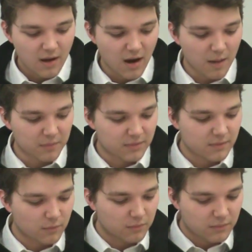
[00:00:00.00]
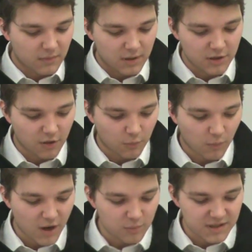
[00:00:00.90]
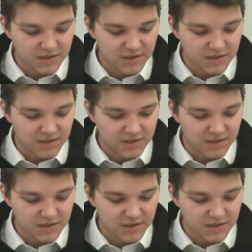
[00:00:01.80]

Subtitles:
Wyoming